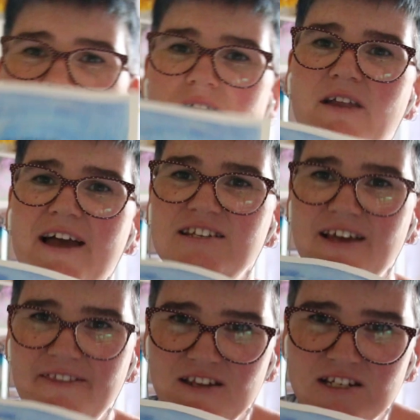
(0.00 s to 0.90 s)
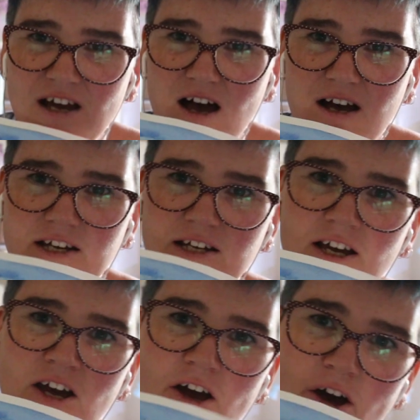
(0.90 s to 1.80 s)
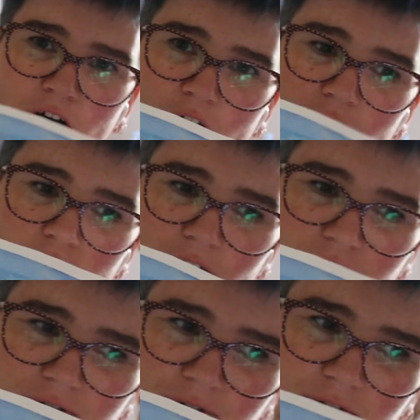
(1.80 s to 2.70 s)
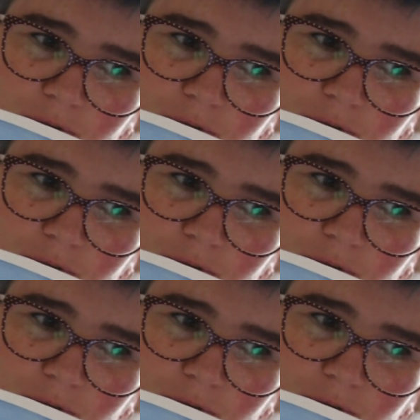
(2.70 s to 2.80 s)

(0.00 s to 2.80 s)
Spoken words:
the light and the dark of